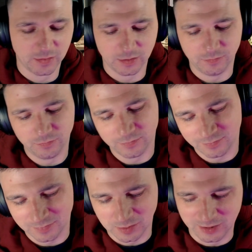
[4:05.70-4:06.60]
See, when
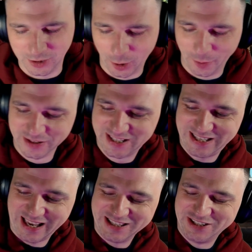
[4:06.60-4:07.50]
I Yo, they
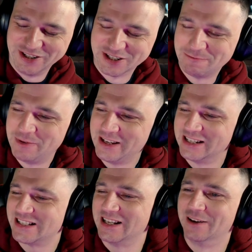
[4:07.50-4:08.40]
said just be
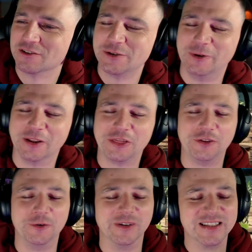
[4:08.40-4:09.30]
yourself, so I
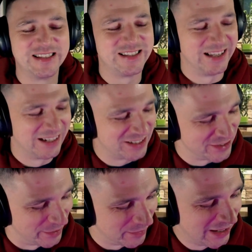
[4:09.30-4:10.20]
threw a six
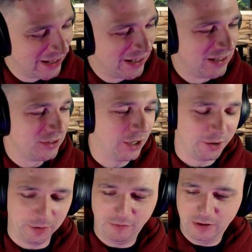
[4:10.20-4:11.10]
up.
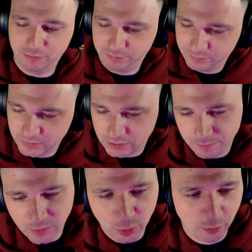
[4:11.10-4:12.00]
Yo, I've, I've
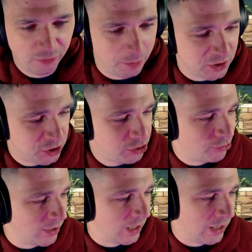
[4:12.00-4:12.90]
come from a
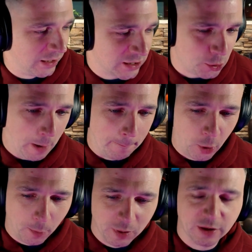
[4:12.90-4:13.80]
street hitter to a
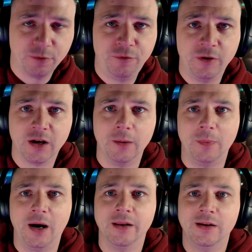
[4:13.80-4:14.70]
public figure,
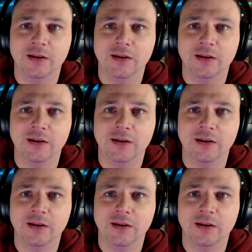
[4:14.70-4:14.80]
man.